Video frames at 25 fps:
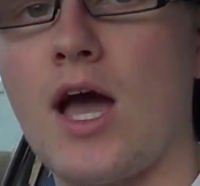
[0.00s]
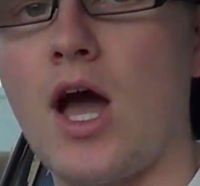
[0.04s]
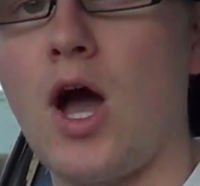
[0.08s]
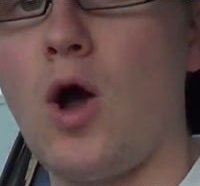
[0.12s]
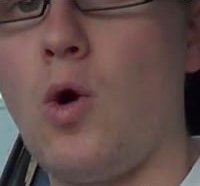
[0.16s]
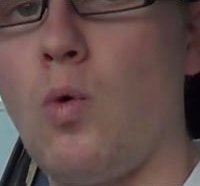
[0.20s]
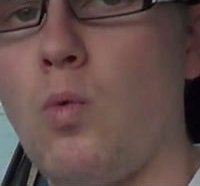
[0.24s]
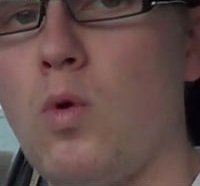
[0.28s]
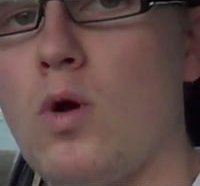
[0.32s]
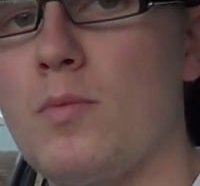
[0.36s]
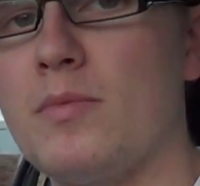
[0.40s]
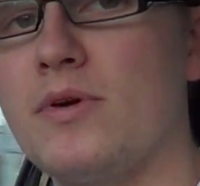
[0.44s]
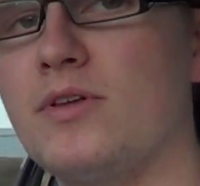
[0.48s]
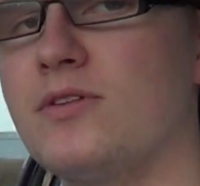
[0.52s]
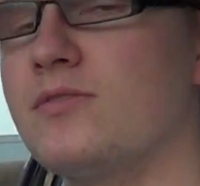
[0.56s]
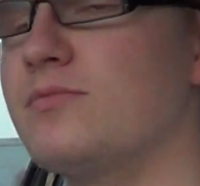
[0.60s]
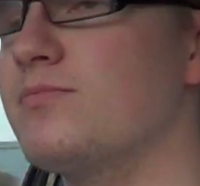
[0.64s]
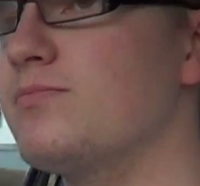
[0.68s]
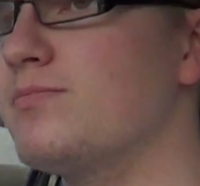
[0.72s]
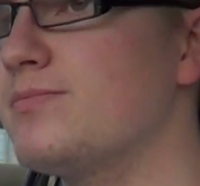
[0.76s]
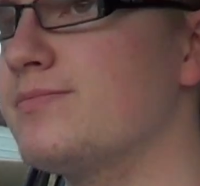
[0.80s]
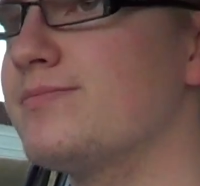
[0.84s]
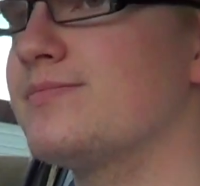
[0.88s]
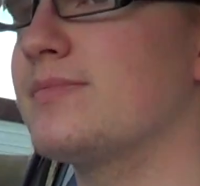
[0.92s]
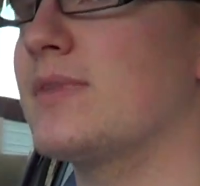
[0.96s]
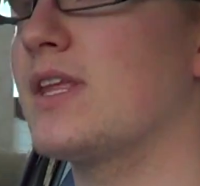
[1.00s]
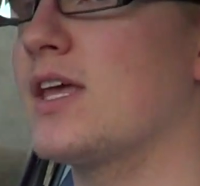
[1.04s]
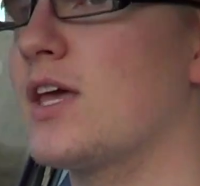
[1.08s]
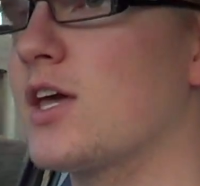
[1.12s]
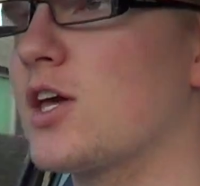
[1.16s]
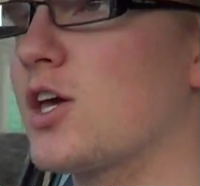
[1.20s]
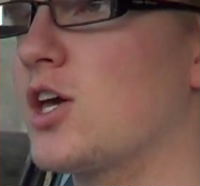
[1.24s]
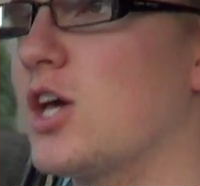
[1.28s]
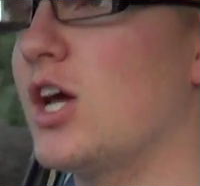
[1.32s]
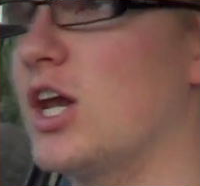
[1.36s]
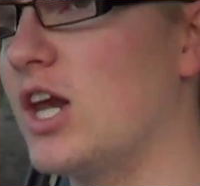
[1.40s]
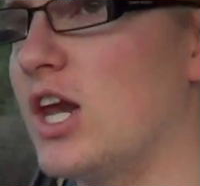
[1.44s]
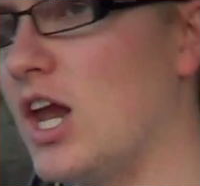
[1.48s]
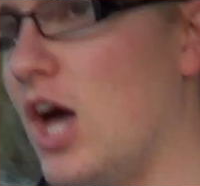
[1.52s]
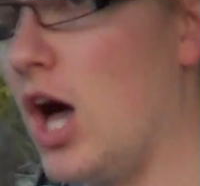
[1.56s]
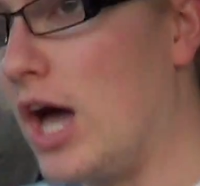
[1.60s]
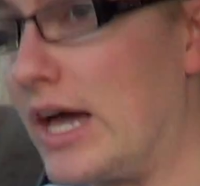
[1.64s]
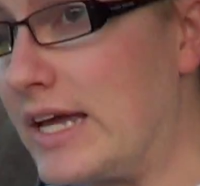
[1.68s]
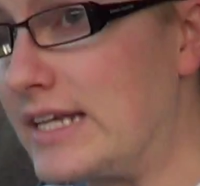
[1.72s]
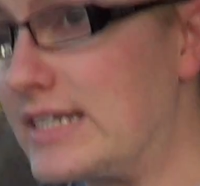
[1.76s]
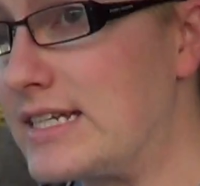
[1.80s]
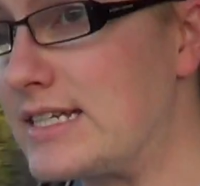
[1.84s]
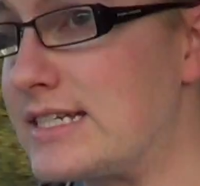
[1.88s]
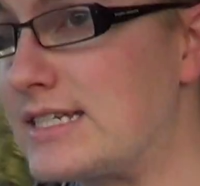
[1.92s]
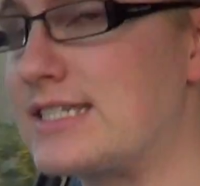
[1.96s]
a woman
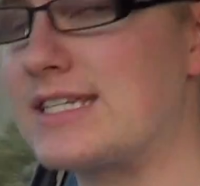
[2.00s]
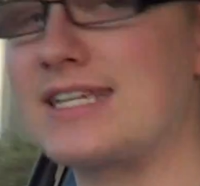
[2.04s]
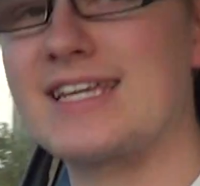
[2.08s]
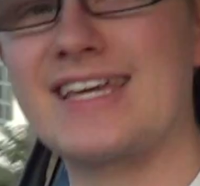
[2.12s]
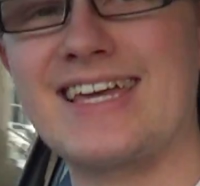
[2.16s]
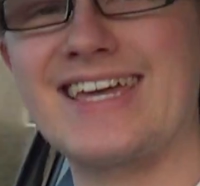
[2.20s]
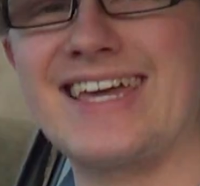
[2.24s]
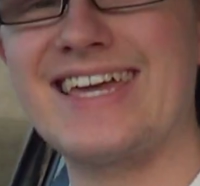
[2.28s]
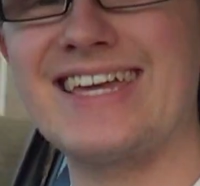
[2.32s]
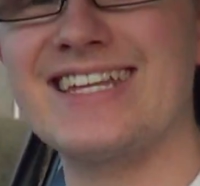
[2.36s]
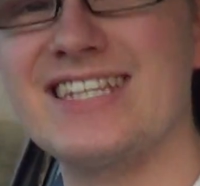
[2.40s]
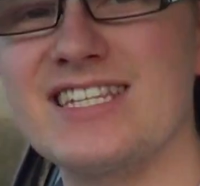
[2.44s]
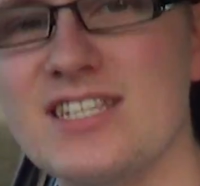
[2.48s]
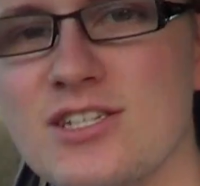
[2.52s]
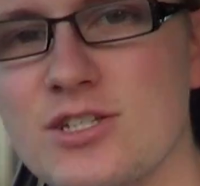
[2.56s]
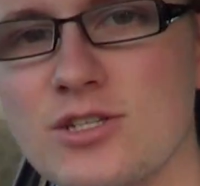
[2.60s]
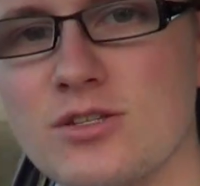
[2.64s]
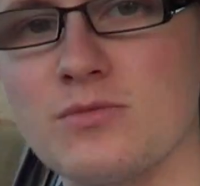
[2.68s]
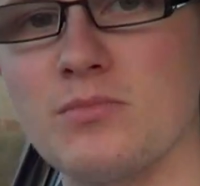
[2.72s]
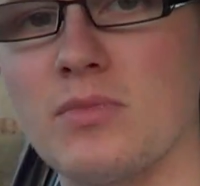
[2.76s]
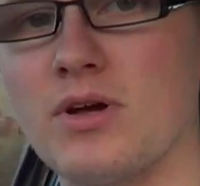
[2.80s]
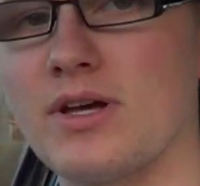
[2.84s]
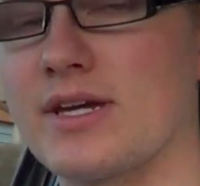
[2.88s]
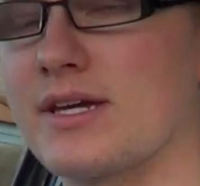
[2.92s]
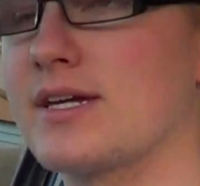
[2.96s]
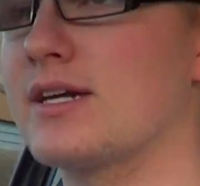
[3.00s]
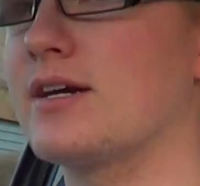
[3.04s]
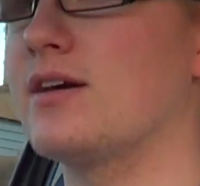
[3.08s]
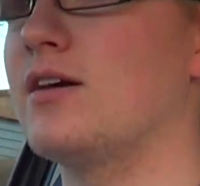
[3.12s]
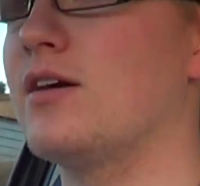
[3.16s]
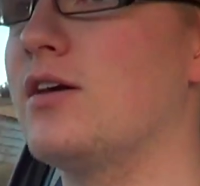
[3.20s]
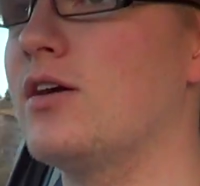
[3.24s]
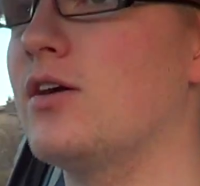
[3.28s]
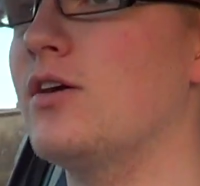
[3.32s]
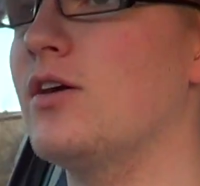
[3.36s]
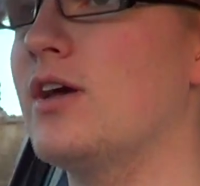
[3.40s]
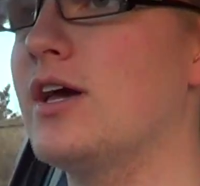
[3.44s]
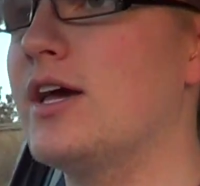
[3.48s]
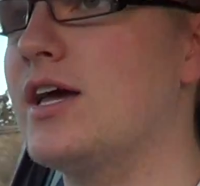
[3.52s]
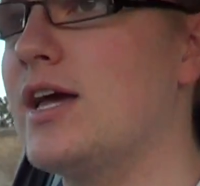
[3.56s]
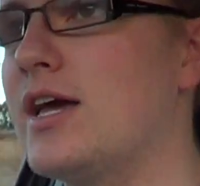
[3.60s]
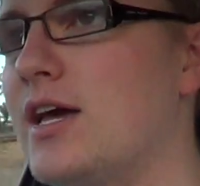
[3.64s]
collided into my car